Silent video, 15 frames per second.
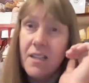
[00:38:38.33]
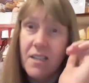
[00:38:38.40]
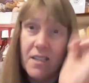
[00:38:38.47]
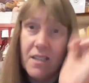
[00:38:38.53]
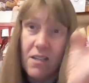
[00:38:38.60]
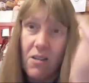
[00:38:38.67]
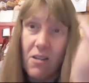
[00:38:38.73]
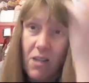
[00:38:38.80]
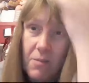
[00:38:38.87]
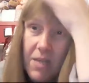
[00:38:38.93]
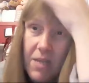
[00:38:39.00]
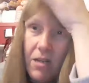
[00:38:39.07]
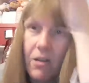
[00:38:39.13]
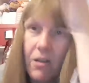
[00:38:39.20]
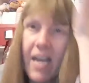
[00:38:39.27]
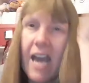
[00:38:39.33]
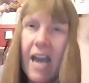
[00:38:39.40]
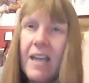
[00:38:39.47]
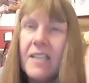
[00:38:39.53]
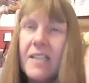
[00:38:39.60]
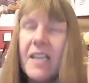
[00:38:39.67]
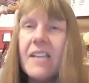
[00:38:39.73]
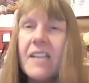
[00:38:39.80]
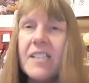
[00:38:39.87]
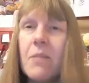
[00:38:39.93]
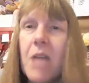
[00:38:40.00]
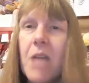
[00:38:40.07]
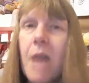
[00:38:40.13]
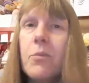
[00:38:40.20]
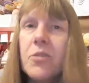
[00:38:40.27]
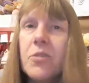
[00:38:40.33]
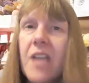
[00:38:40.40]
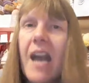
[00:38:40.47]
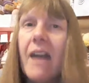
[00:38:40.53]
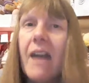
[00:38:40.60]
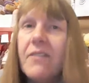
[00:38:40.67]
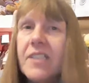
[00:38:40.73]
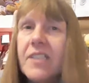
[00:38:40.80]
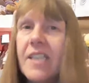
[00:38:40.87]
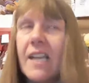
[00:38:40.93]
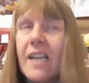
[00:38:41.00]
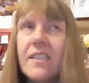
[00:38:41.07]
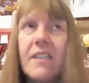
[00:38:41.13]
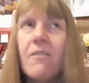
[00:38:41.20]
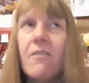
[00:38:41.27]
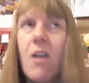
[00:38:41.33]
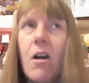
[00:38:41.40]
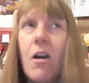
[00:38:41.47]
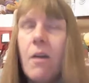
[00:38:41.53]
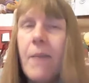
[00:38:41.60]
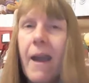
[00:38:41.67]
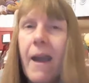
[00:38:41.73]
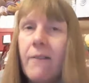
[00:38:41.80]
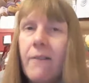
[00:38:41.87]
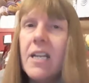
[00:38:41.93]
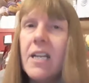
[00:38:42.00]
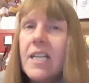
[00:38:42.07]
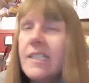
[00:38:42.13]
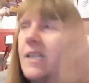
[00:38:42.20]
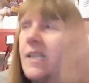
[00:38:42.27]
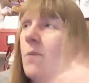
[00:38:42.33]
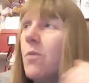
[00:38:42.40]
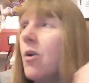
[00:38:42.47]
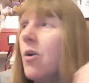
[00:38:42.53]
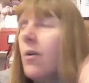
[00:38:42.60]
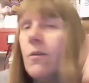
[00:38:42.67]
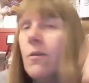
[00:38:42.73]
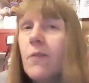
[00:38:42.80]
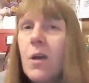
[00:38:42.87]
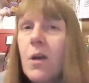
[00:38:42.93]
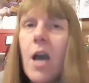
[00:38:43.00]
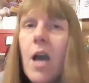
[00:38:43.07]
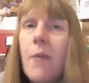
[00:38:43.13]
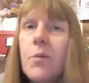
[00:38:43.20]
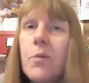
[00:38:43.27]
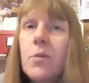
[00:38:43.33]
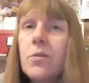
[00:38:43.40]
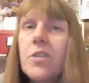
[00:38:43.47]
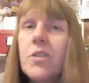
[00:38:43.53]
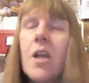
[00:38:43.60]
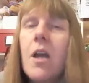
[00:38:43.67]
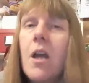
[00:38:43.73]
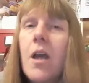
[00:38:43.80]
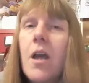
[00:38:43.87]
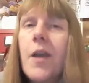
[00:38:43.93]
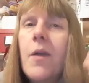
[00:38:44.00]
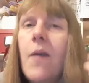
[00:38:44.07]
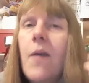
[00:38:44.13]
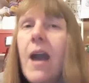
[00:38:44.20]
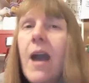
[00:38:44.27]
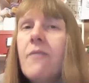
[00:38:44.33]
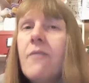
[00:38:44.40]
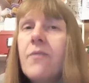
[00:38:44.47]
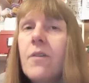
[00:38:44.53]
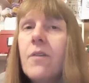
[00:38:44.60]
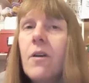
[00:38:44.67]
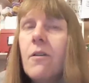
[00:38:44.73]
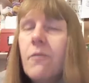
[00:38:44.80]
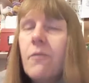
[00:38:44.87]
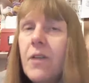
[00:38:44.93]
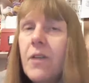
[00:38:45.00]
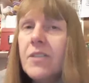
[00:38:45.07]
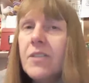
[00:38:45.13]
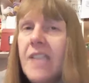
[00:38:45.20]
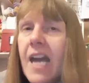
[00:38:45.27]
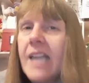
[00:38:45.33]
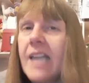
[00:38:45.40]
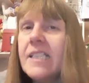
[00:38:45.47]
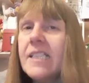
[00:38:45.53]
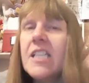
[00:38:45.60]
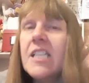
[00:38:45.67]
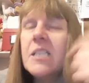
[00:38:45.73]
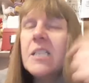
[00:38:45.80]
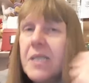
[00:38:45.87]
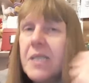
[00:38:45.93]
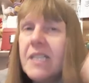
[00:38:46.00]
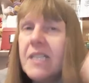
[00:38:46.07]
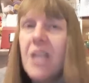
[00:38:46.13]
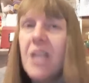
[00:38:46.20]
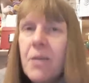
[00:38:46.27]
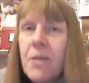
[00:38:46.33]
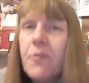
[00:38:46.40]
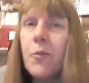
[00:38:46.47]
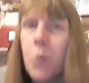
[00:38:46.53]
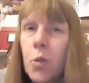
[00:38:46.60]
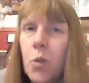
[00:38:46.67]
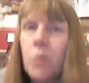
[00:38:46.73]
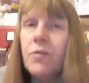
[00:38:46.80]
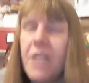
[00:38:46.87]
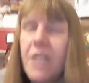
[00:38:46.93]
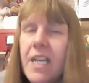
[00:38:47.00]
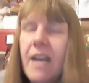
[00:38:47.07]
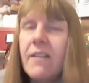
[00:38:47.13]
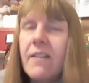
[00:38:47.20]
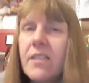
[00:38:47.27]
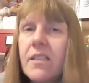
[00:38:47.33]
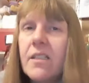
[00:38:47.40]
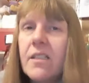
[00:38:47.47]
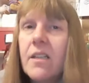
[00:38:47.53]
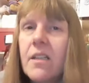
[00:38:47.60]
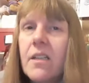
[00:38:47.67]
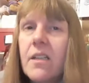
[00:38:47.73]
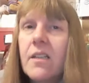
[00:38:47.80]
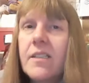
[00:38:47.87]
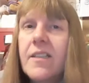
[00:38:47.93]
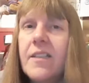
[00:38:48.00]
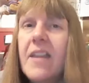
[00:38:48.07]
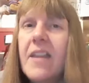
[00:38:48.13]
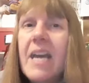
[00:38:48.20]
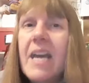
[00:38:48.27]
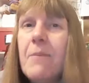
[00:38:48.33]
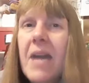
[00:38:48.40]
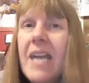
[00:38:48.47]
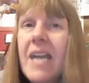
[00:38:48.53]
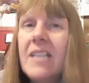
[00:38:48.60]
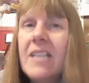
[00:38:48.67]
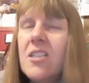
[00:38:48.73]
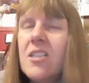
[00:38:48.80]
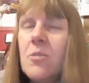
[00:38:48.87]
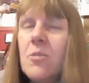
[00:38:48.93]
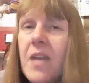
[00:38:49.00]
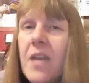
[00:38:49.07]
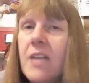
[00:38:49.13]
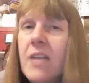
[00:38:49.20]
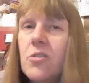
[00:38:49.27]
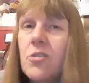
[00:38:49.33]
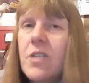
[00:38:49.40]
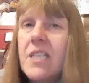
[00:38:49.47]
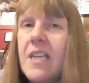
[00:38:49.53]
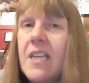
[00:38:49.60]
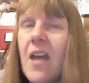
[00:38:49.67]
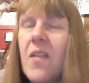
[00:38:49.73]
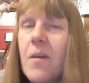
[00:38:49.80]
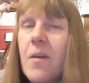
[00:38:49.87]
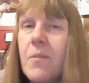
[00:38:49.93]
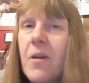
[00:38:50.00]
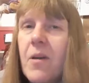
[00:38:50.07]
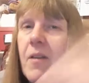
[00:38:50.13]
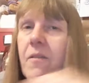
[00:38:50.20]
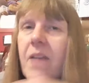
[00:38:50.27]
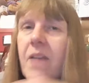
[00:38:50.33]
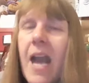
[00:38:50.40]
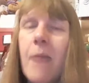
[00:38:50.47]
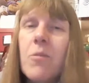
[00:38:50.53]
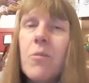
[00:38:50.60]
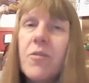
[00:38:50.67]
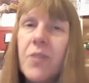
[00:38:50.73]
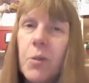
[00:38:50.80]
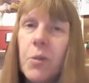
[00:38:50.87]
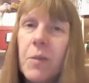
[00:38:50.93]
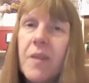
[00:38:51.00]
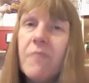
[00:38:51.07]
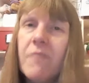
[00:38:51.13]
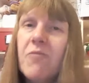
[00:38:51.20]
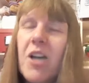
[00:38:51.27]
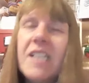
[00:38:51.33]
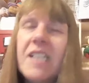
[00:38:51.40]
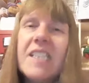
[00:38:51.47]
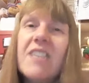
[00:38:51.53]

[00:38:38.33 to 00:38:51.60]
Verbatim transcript: You know what I mean? Okay, there's some couples that have sex. There are apparently some real couples who have real sex specifically for porn videos. So they get paid to do what they enjoy together, but of camera filming them, right?